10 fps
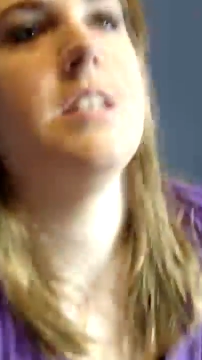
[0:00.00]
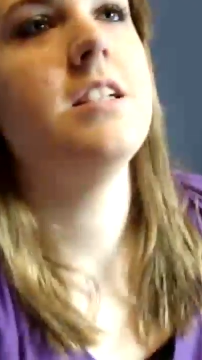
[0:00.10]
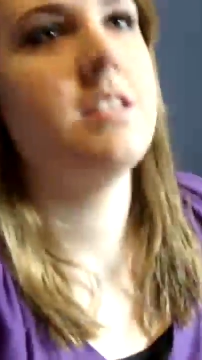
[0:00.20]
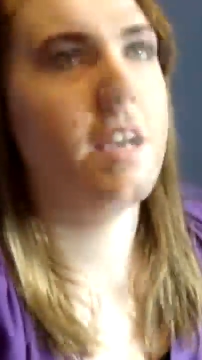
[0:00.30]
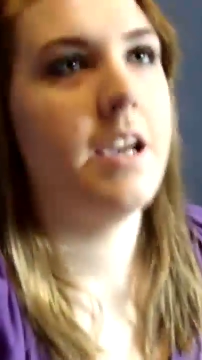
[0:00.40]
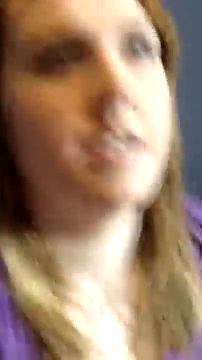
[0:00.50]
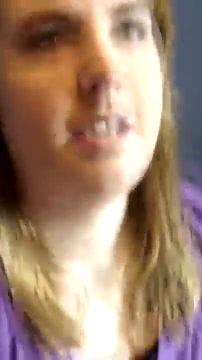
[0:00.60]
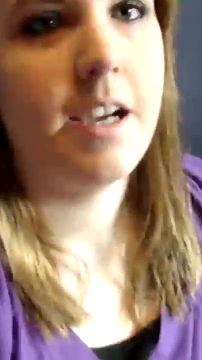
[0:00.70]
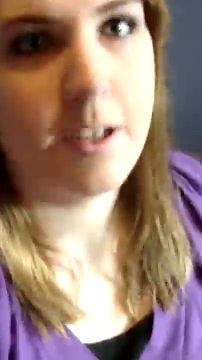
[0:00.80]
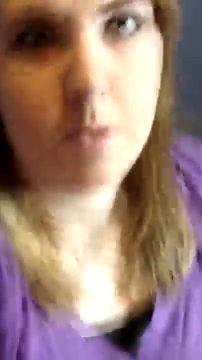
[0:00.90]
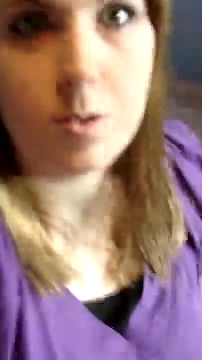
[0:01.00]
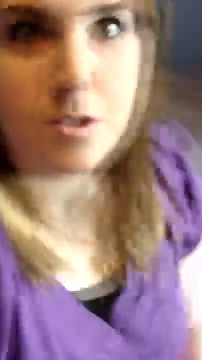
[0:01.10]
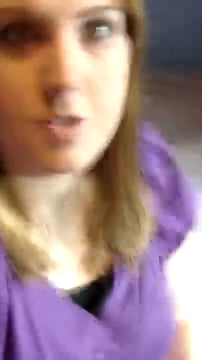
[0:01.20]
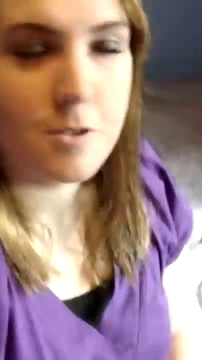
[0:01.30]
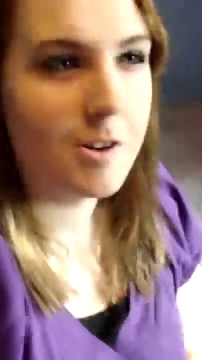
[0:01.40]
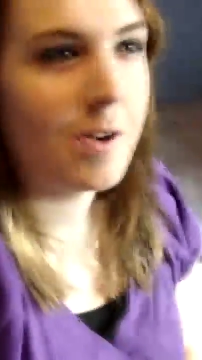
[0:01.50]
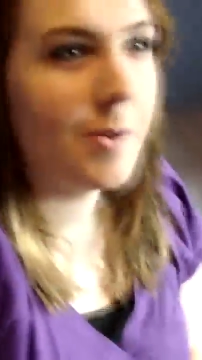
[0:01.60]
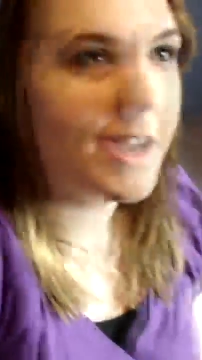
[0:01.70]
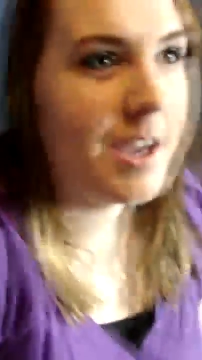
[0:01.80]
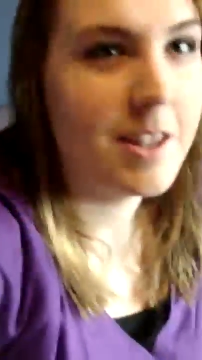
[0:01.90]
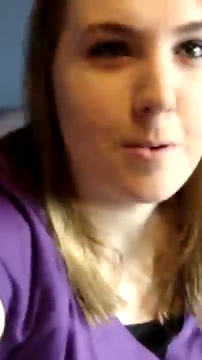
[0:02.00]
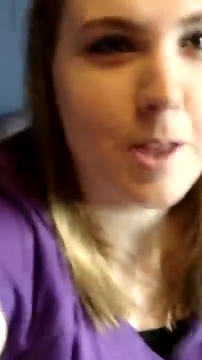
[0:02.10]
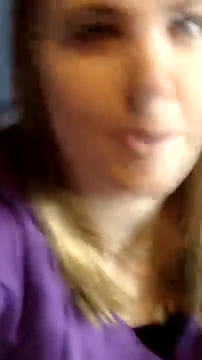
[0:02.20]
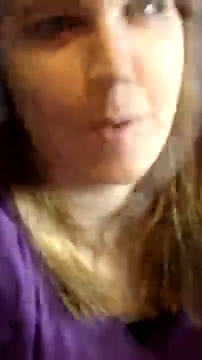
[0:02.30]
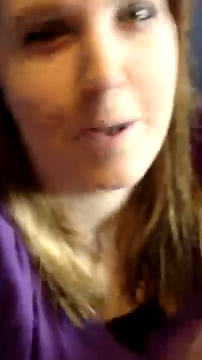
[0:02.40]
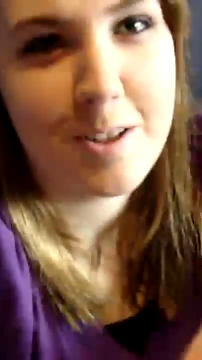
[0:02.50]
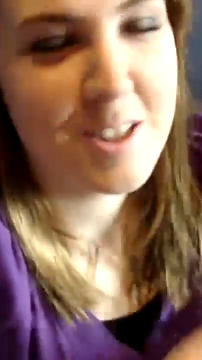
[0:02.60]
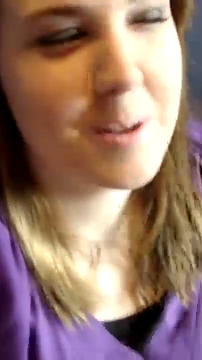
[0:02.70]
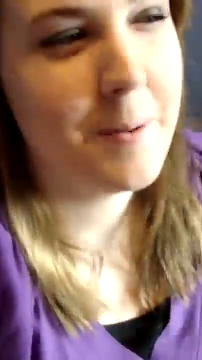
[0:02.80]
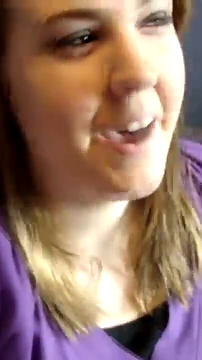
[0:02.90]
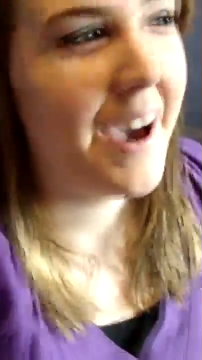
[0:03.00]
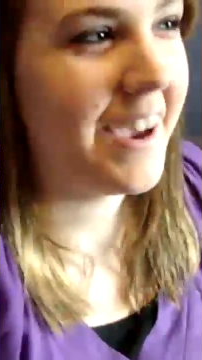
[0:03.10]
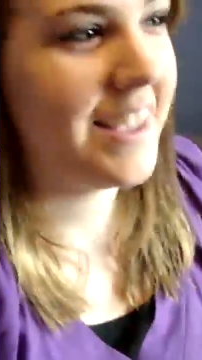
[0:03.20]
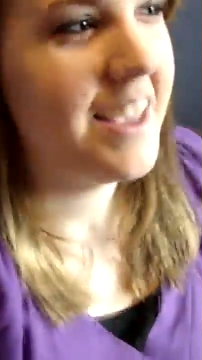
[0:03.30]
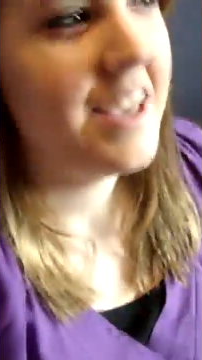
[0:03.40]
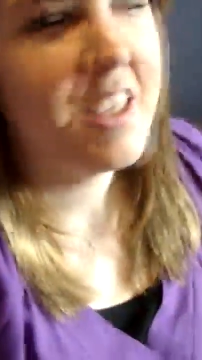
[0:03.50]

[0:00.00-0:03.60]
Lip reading: in because I had to hold it so far away, and they were like watching the back.